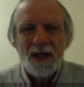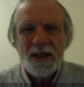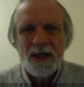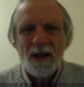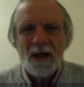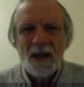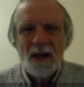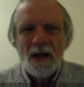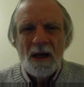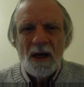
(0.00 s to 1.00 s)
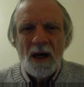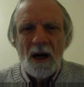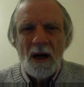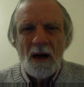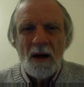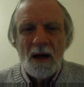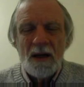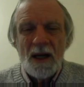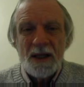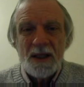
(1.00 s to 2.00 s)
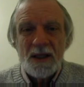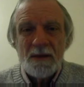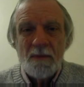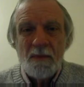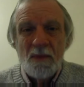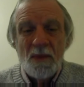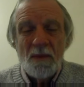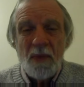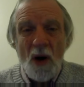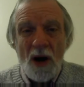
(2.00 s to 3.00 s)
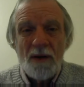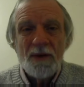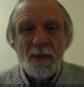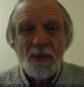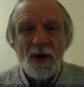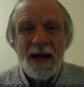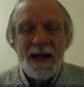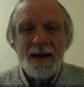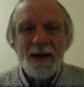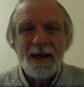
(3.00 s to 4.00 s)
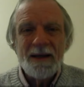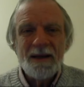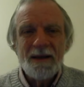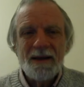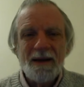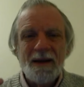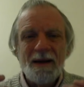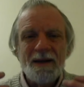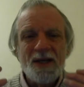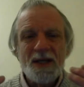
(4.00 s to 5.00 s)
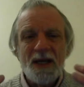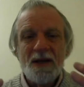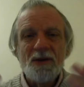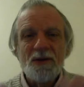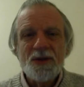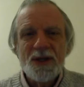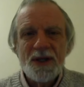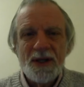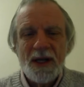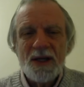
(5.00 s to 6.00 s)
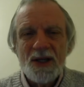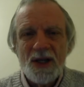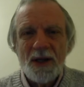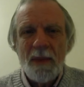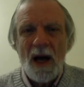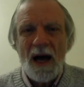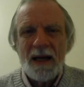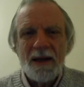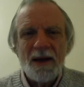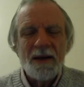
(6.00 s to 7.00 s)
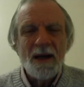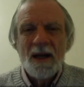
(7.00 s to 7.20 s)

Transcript: but it's uh, uh, it's part of the brain that uh, signals things to the body that